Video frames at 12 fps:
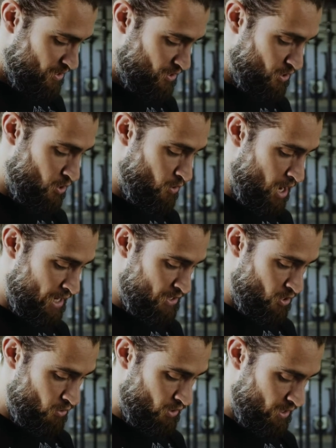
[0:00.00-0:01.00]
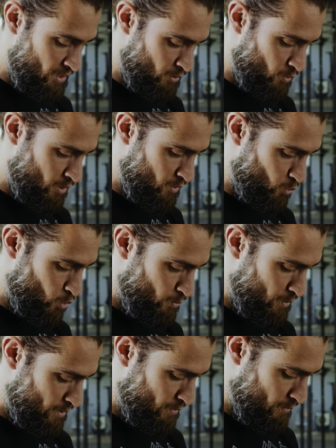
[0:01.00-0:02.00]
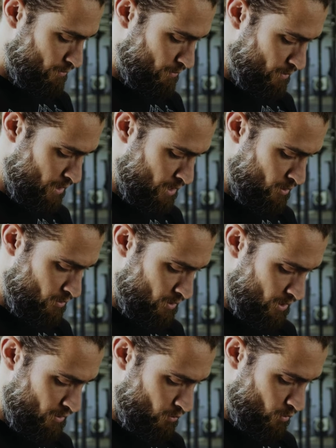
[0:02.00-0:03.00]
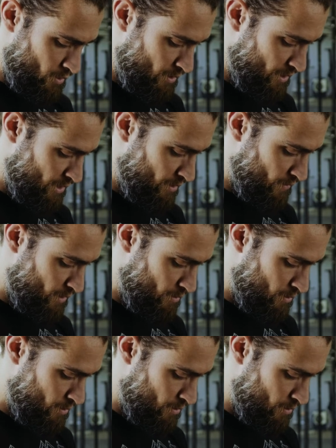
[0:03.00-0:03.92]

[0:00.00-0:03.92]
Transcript: so I know that it was, I know that it was 7